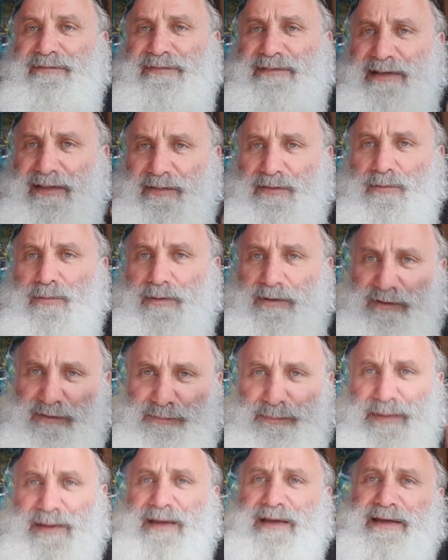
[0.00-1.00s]
In other words,
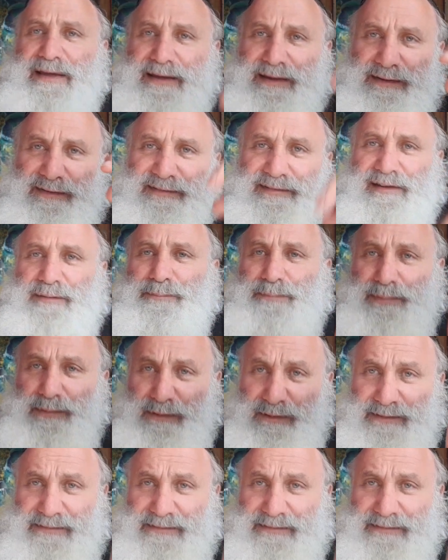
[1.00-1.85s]
paying simple